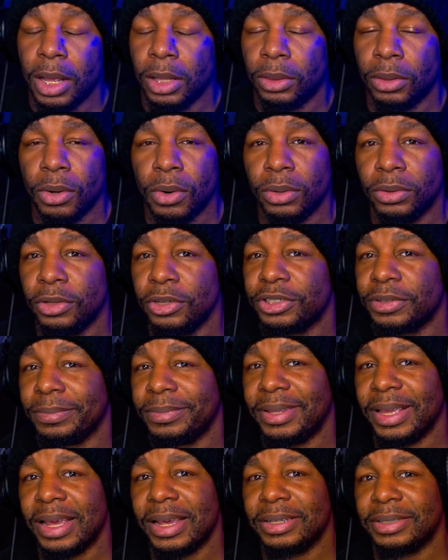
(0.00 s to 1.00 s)
Throw it through some
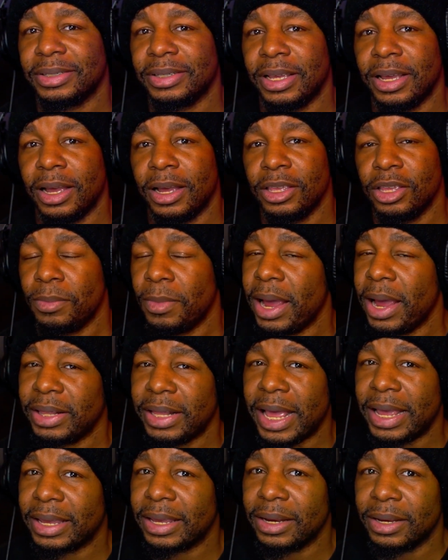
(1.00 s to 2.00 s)
tests. You might
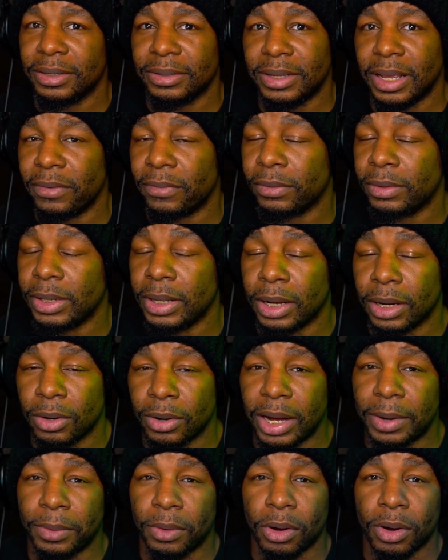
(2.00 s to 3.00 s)
like it. It's definitely a
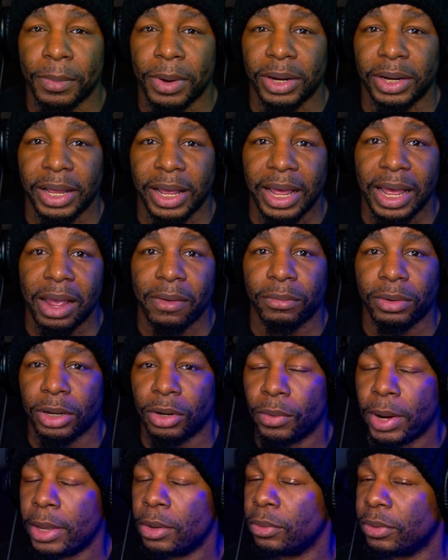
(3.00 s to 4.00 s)
great Pokemon to have and a
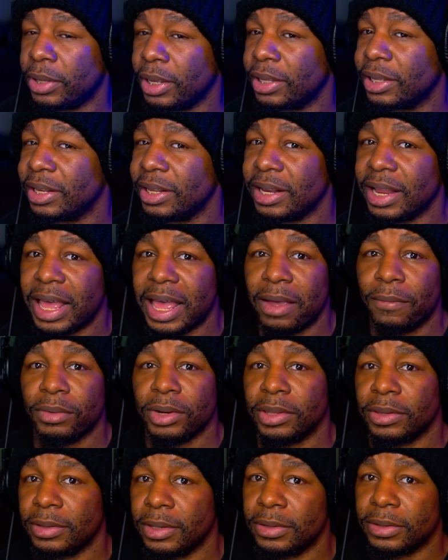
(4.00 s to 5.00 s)
great utility to have in
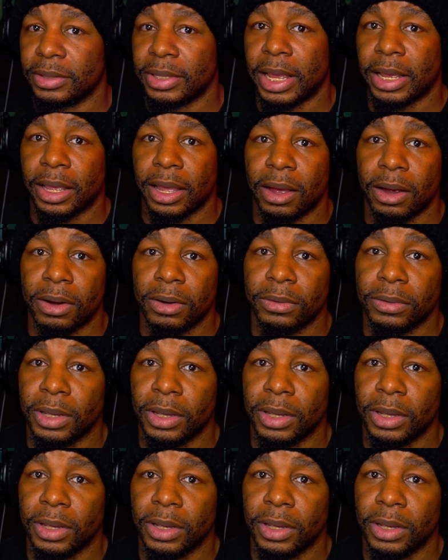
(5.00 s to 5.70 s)
a season like ours.